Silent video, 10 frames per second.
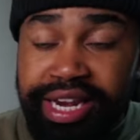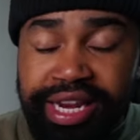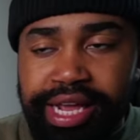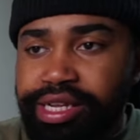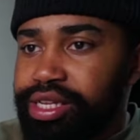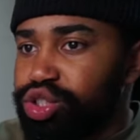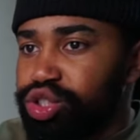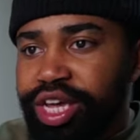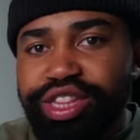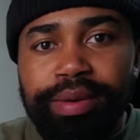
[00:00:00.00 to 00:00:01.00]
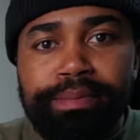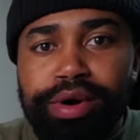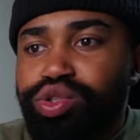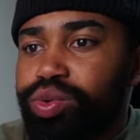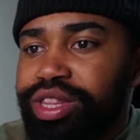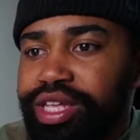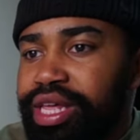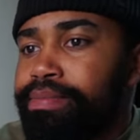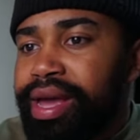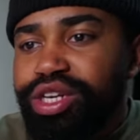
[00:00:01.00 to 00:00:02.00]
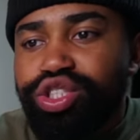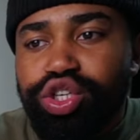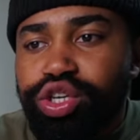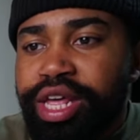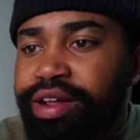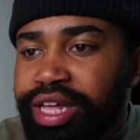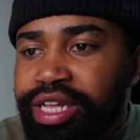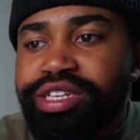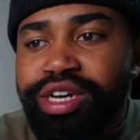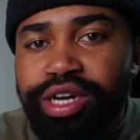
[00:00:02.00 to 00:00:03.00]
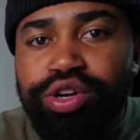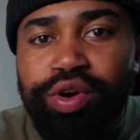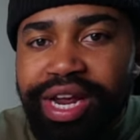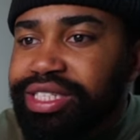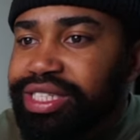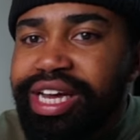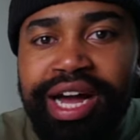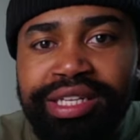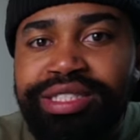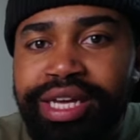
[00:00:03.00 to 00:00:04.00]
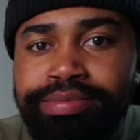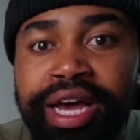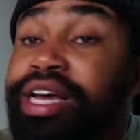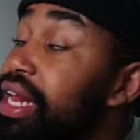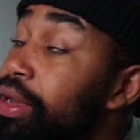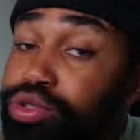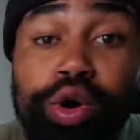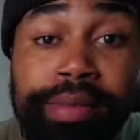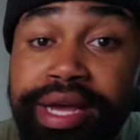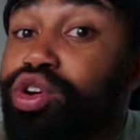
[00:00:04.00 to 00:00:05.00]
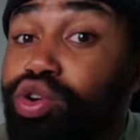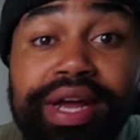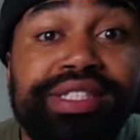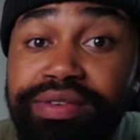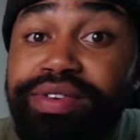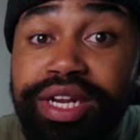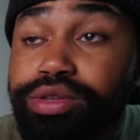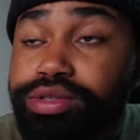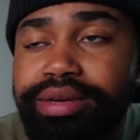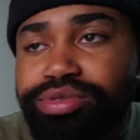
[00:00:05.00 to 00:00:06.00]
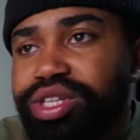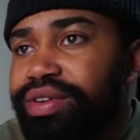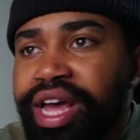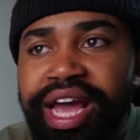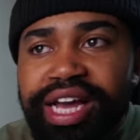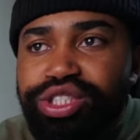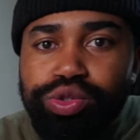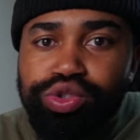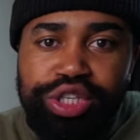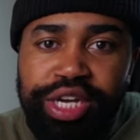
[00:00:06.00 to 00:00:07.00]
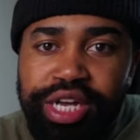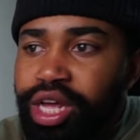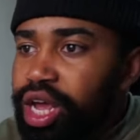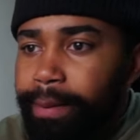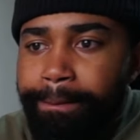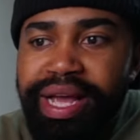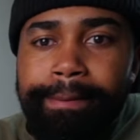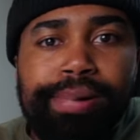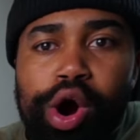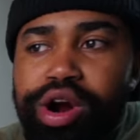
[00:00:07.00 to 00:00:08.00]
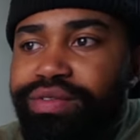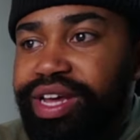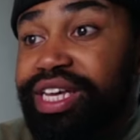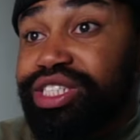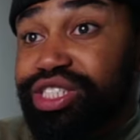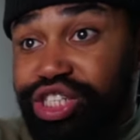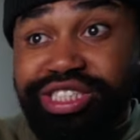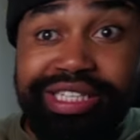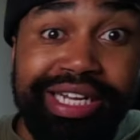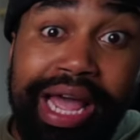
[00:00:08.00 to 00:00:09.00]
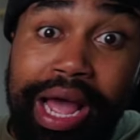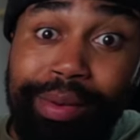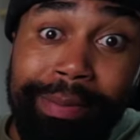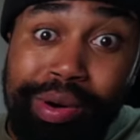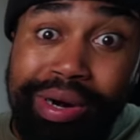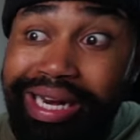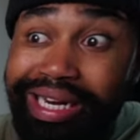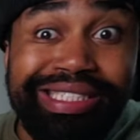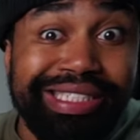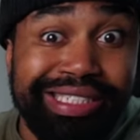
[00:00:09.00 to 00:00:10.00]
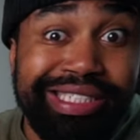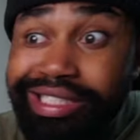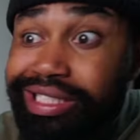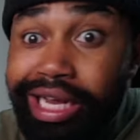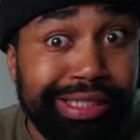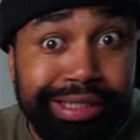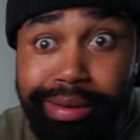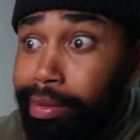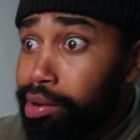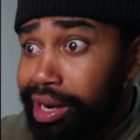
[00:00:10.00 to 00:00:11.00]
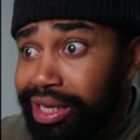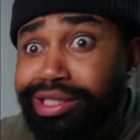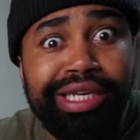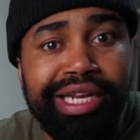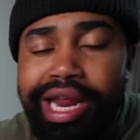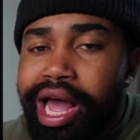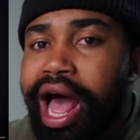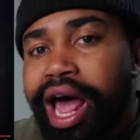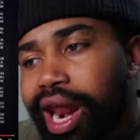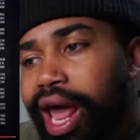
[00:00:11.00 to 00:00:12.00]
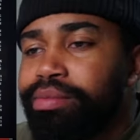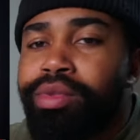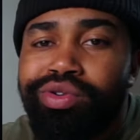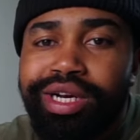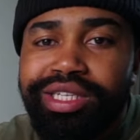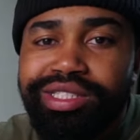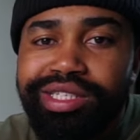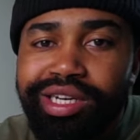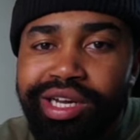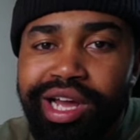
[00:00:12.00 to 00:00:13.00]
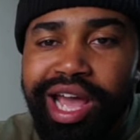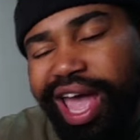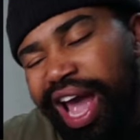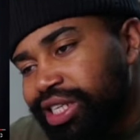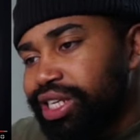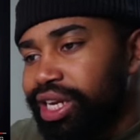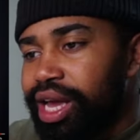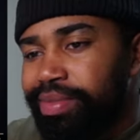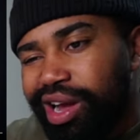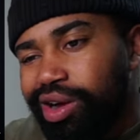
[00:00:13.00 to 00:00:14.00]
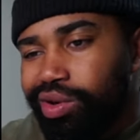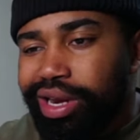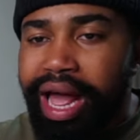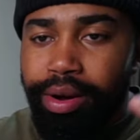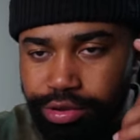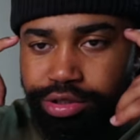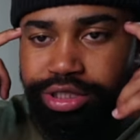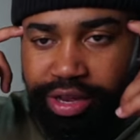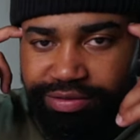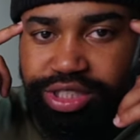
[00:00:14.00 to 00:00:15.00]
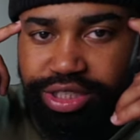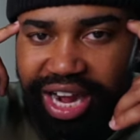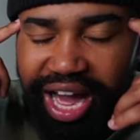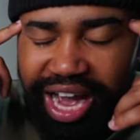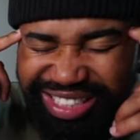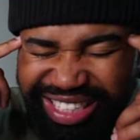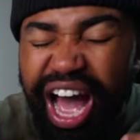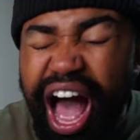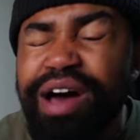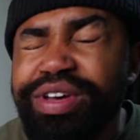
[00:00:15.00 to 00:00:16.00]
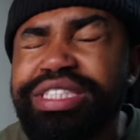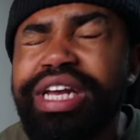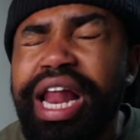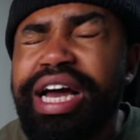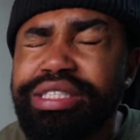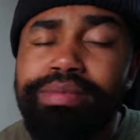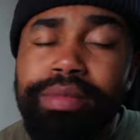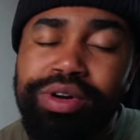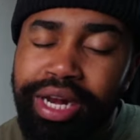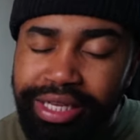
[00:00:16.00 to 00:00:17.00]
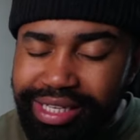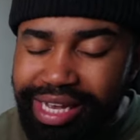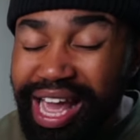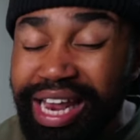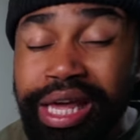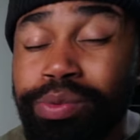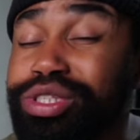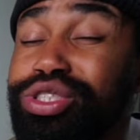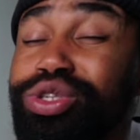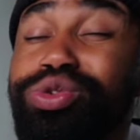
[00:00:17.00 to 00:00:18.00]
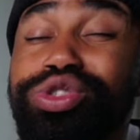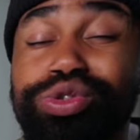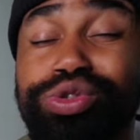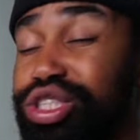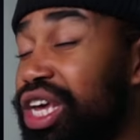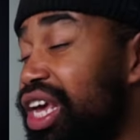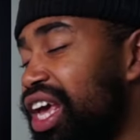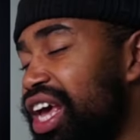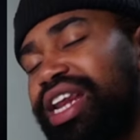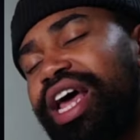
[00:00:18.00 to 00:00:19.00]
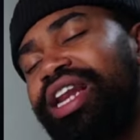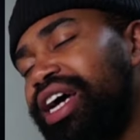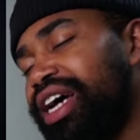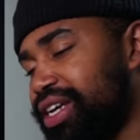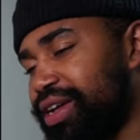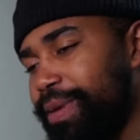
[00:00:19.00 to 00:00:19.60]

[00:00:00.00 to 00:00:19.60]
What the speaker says: And they did the most with it. They made sure that if they took a crazy concept, they was going to make a crazy video type stuff. And SOOJIN being part of it is just did that with Mona Lisa. She says she's the Mona Lisa. Now, I like Mona Lisa. Actually, I'm not going to lie. When you said visualize, I visualized the Mona Lisa. And it was you, SOOJIN. Now, look.